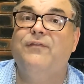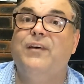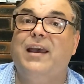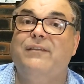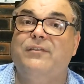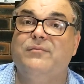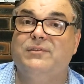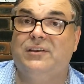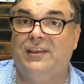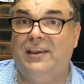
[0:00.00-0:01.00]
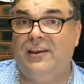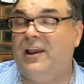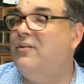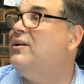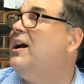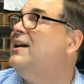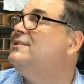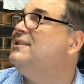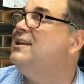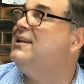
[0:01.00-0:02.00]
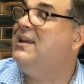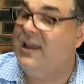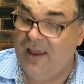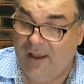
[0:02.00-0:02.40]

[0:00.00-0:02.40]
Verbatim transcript: fathoms, So there you go guys, the